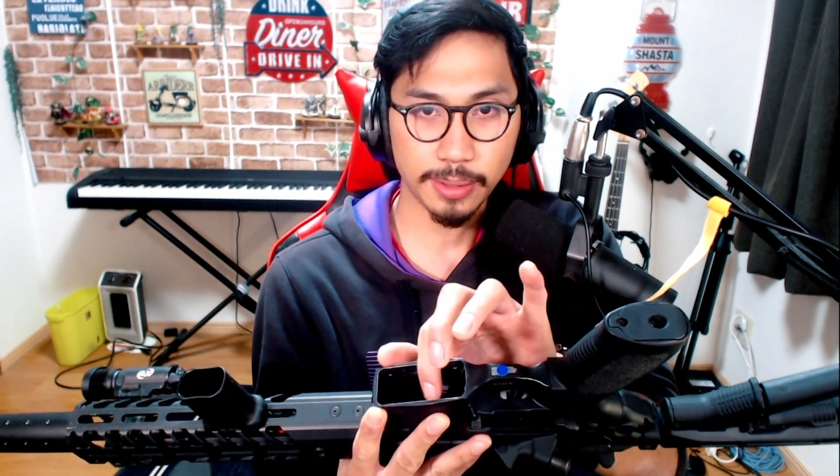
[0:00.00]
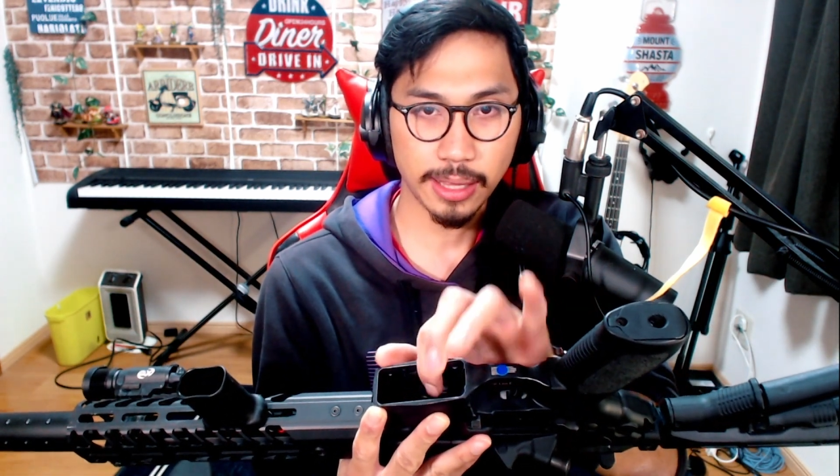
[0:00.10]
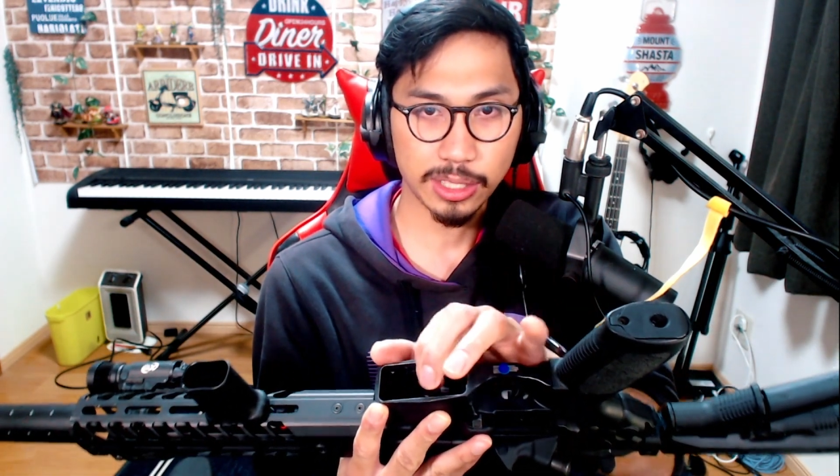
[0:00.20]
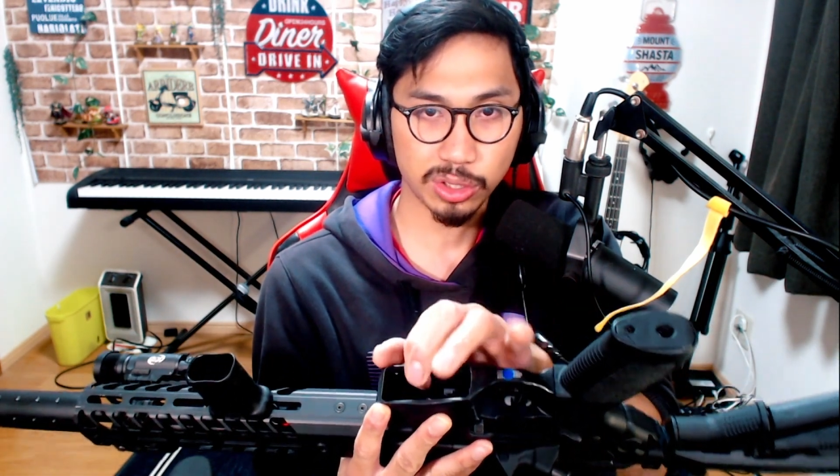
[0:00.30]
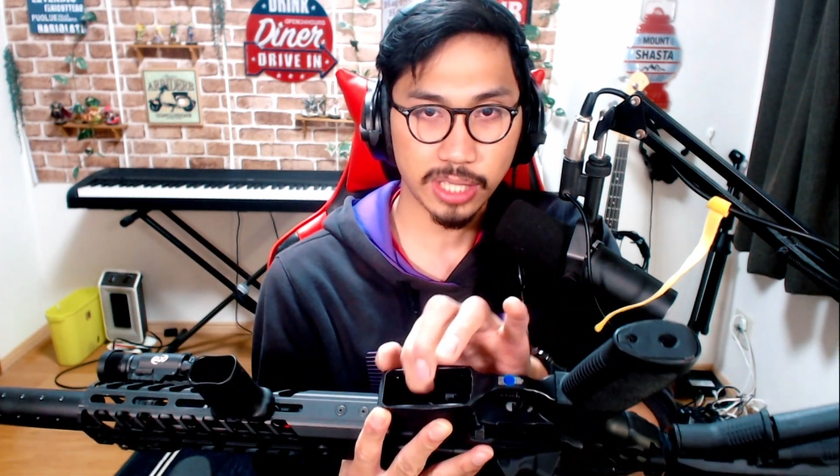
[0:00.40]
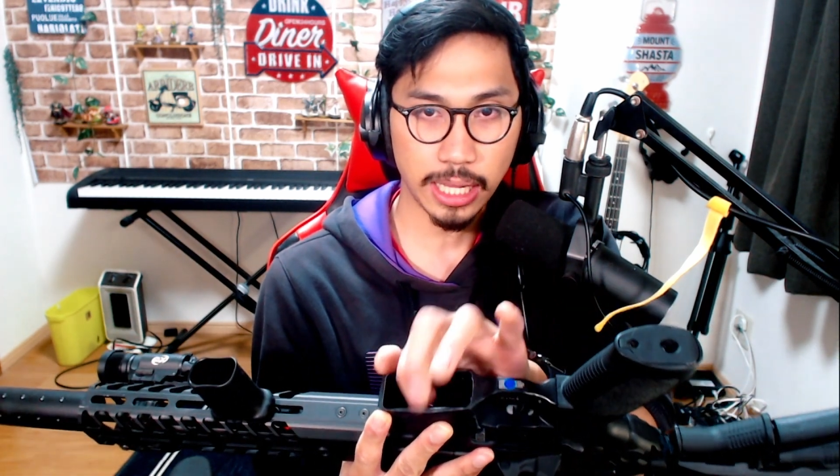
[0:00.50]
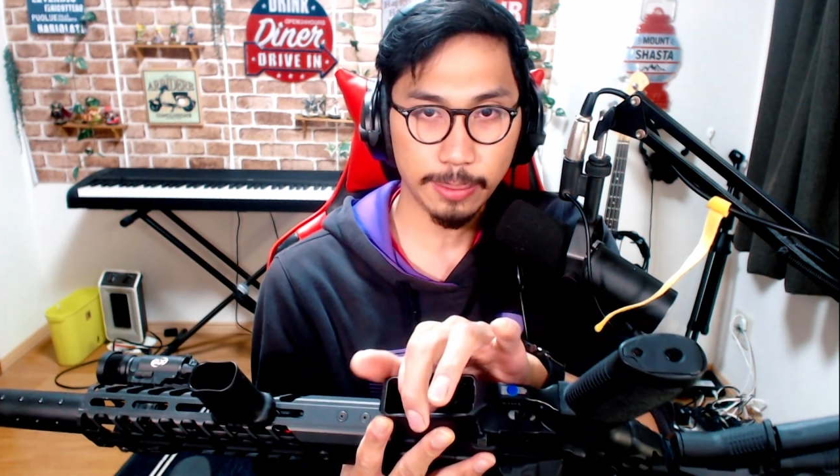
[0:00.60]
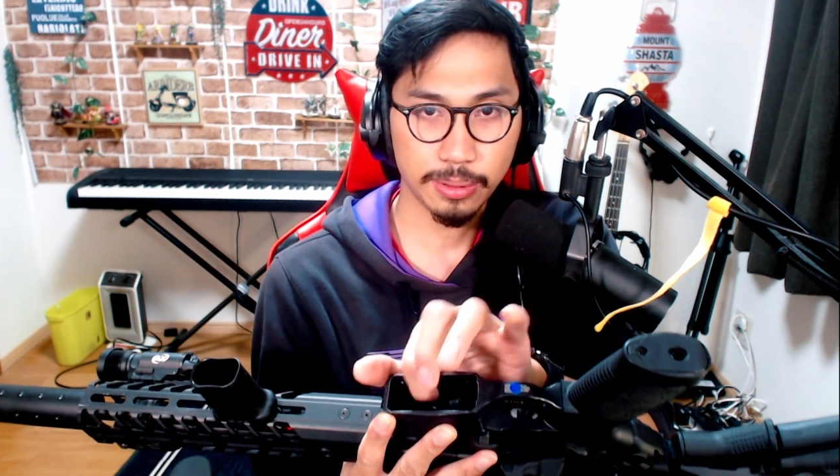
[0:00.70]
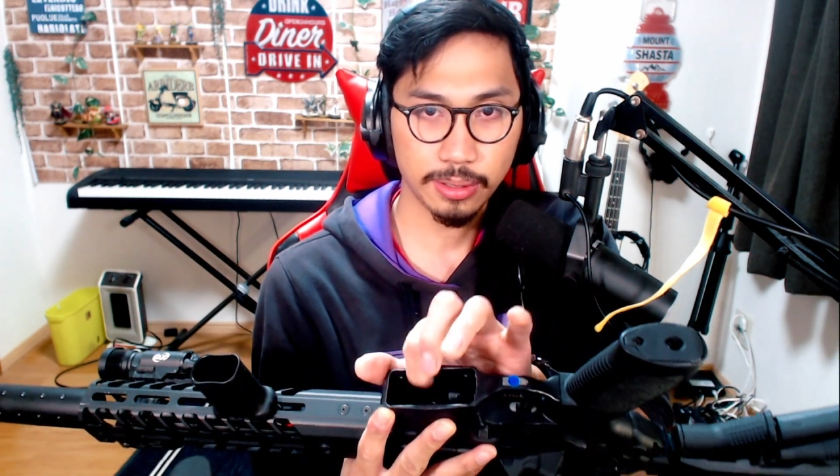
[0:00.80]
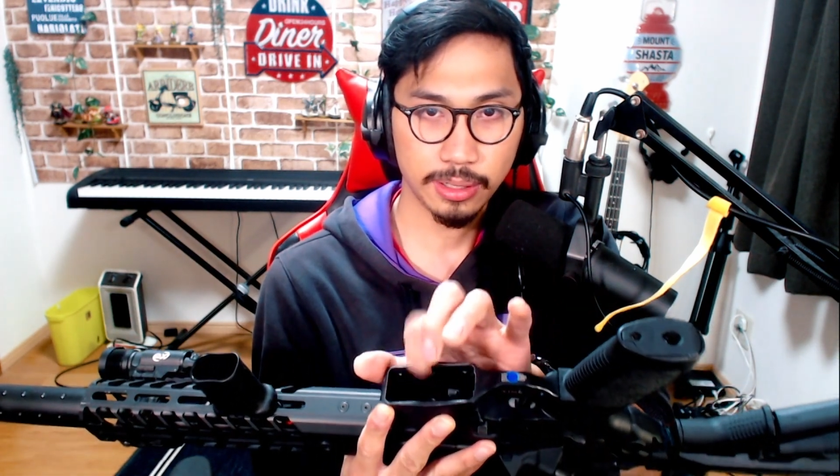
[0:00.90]
electric
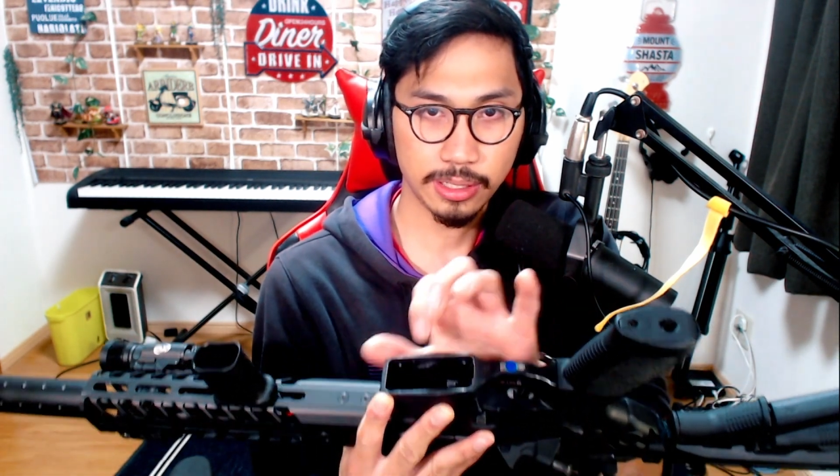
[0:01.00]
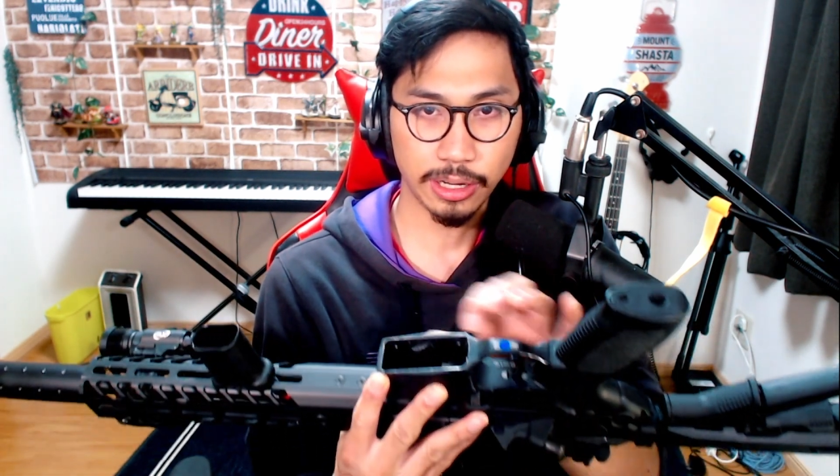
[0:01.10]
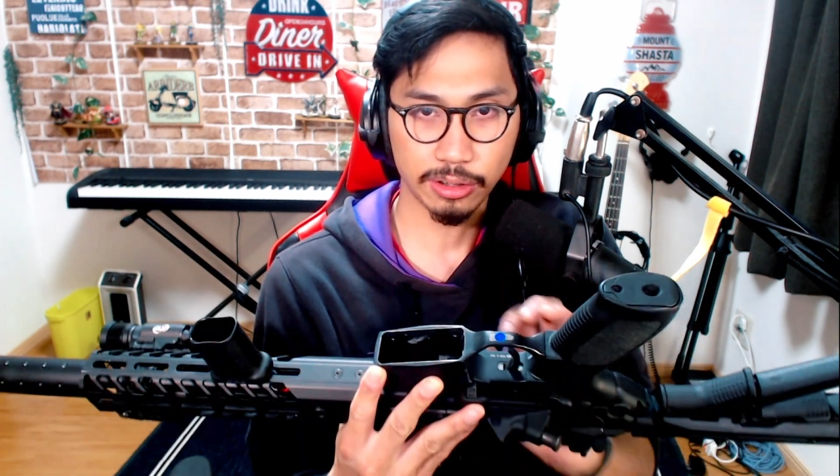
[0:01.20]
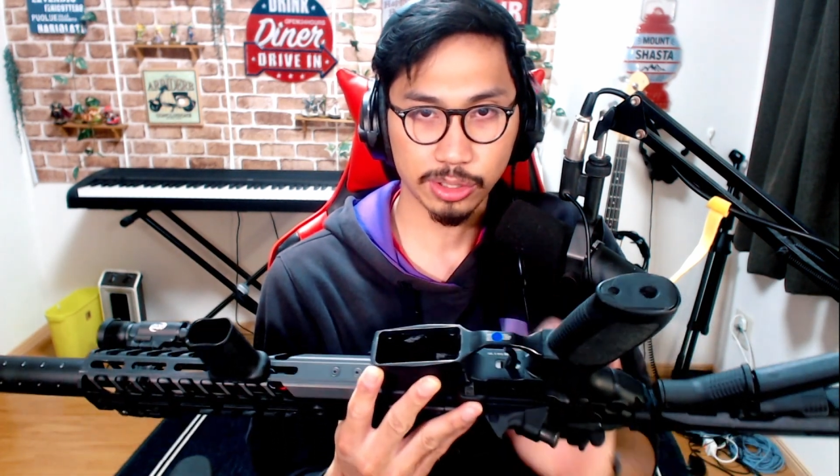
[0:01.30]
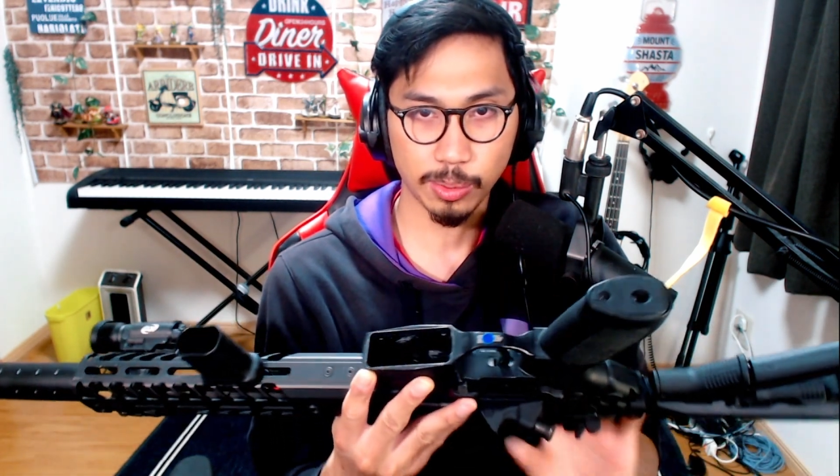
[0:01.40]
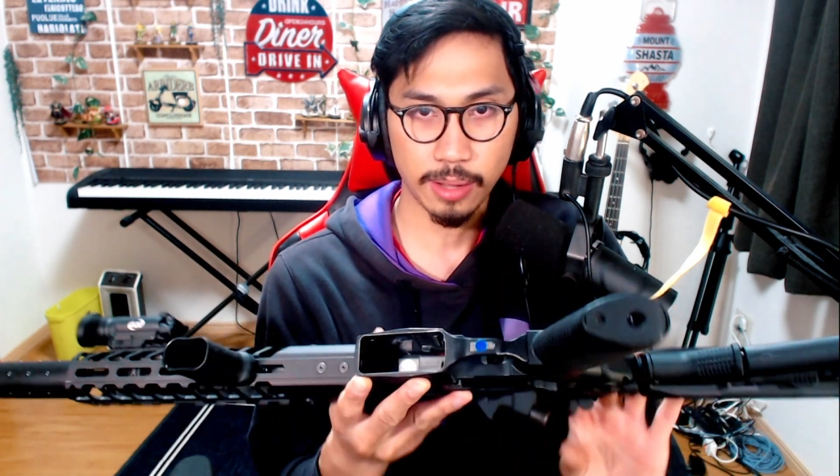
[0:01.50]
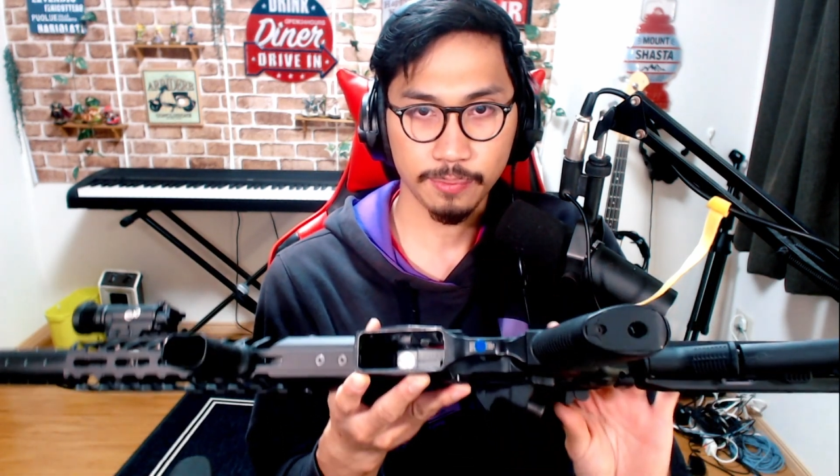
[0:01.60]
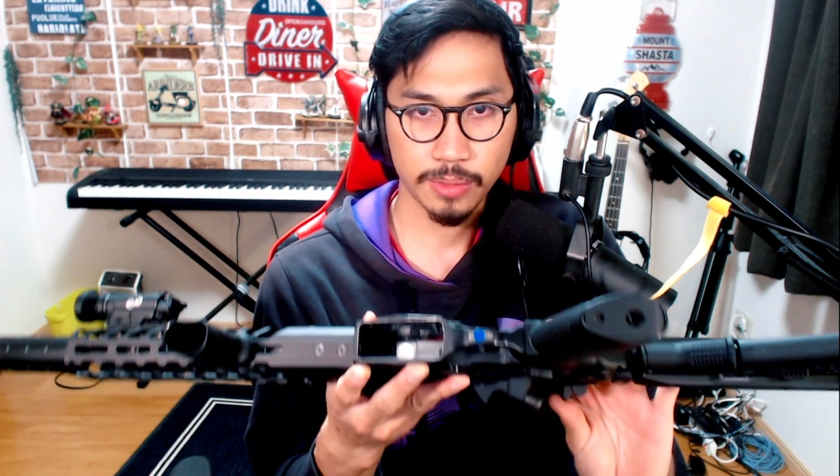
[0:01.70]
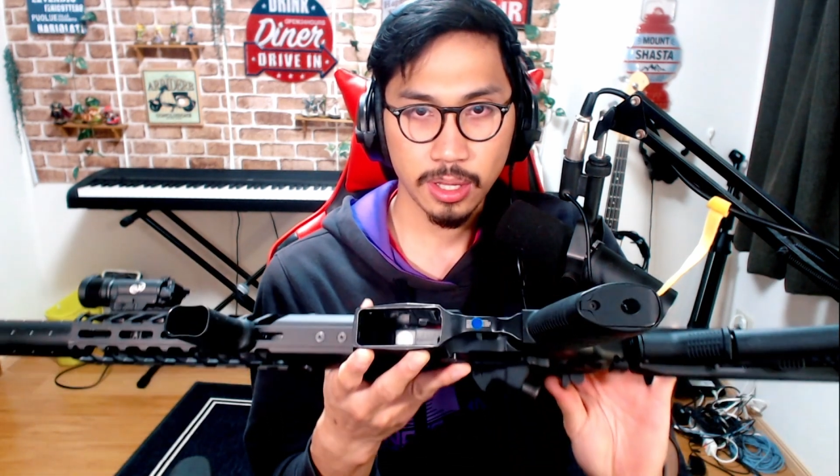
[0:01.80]
tape in here as well.